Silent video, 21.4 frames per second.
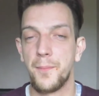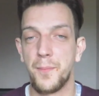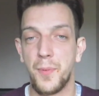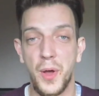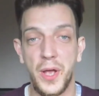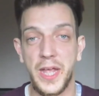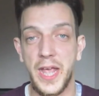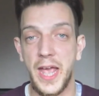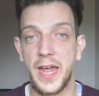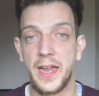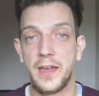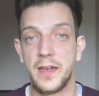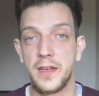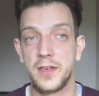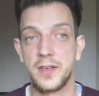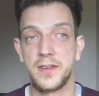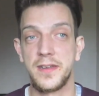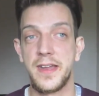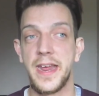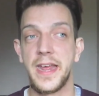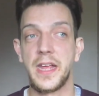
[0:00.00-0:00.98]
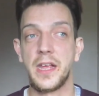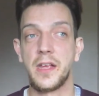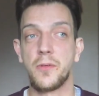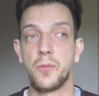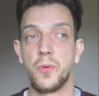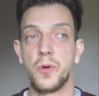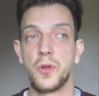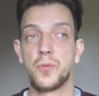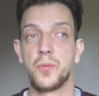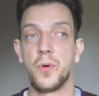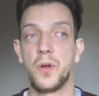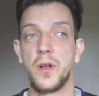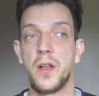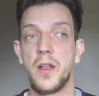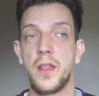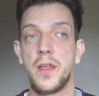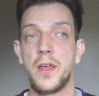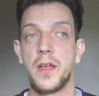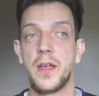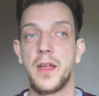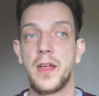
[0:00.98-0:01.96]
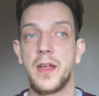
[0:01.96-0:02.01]
But again, Snake was one of
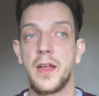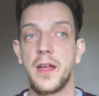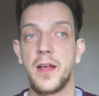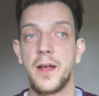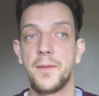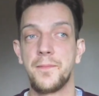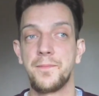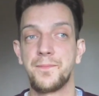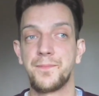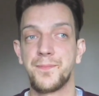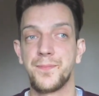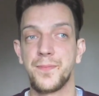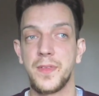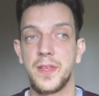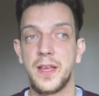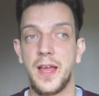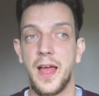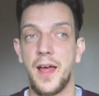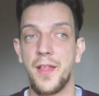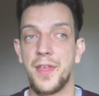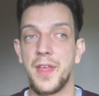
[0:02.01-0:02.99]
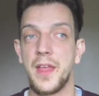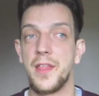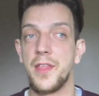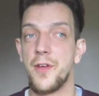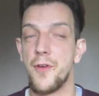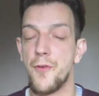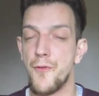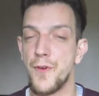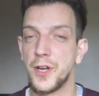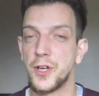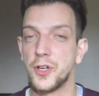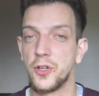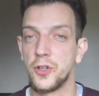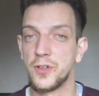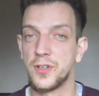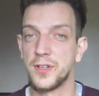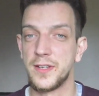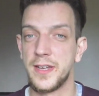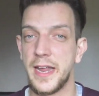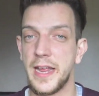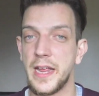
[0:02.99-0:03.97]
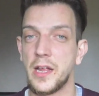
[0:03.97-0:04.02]
the, I think the original
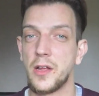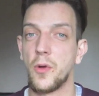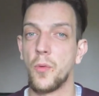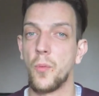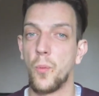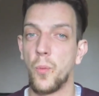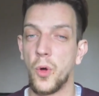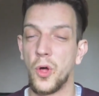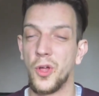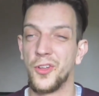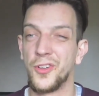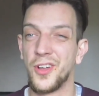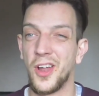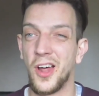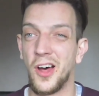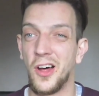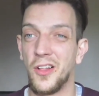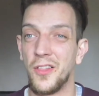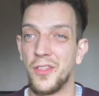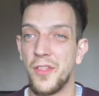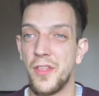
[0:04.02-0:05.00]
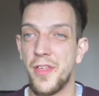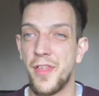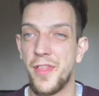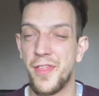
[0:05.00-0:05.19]
Snake was on the